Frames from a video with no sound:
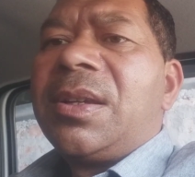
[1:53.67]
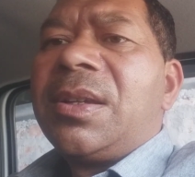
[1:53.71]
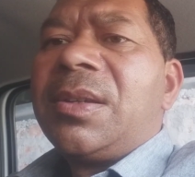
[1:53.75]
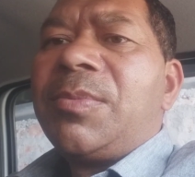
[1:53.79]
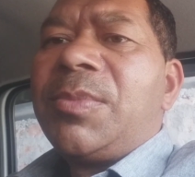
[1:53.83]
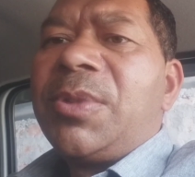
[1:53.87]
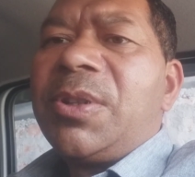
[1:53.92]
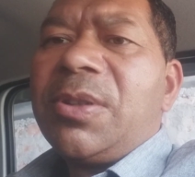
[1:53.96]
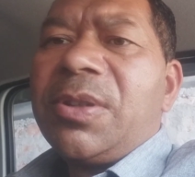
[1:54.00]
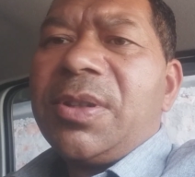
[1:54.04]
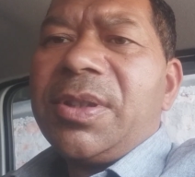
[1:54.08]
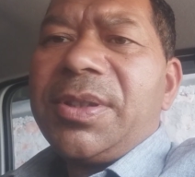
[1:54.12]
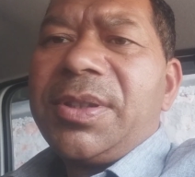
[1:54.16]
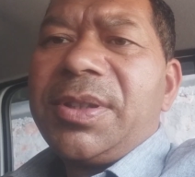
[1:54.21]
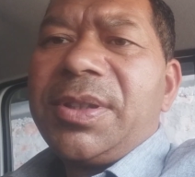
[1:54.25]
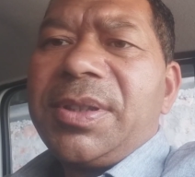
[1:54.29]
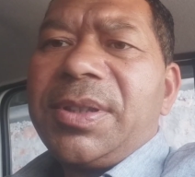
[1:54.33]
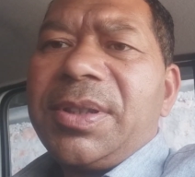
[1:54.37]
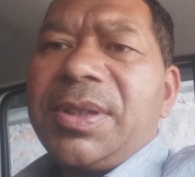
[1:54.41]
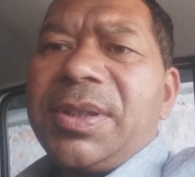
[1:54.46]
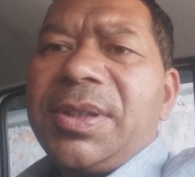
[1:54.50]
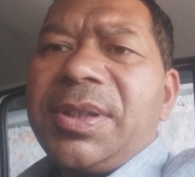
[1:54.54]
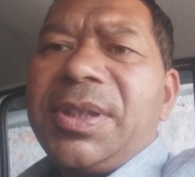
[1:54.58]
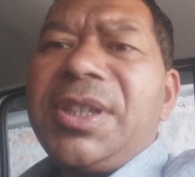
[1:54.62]

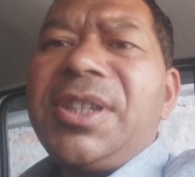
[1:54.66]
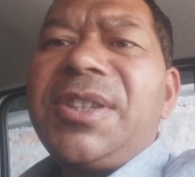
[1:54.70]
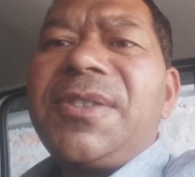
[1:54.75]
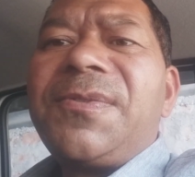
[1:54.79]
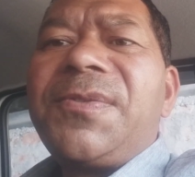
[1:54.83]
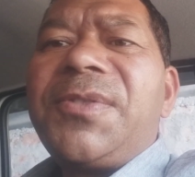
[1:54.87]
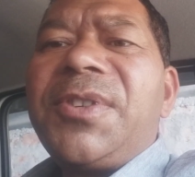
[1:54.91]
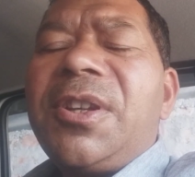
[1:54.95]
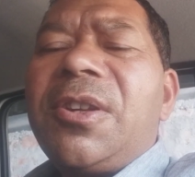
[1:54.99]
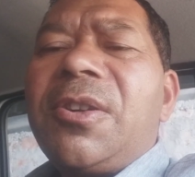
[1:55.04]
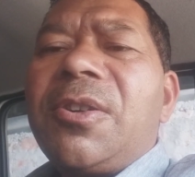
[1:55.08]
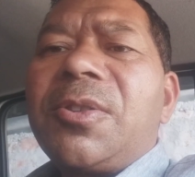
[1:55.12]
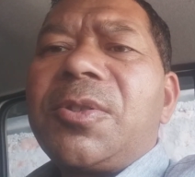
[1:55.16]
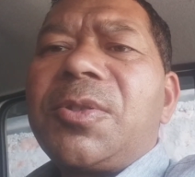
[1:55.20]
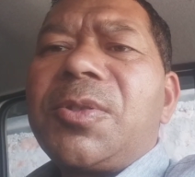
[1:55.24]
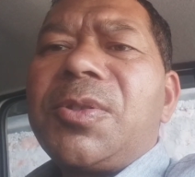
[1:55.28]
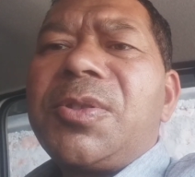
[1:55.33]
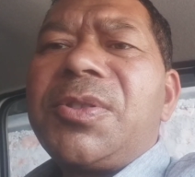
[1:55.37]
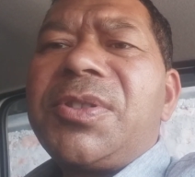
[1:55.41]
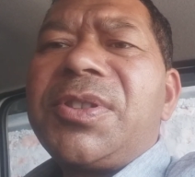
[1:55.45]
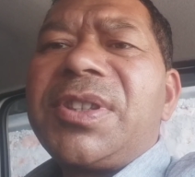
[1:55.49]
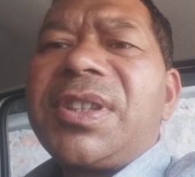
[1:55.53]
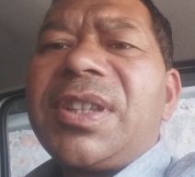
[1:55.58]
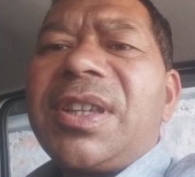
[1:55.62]
Because these free
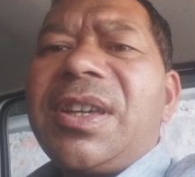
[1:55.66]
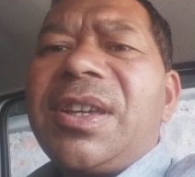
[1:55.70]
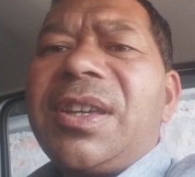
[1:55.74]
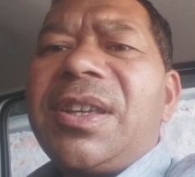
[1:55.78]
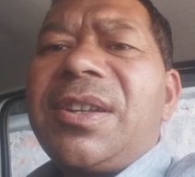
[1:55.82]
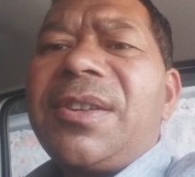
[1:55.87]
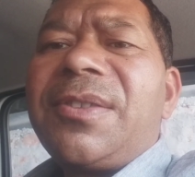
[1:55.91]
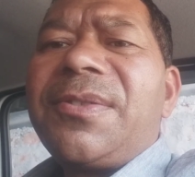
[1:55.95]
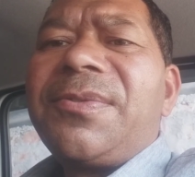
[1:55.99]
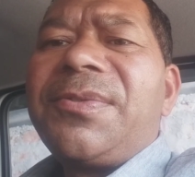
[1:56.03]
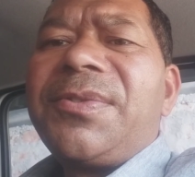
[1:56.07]
electrons are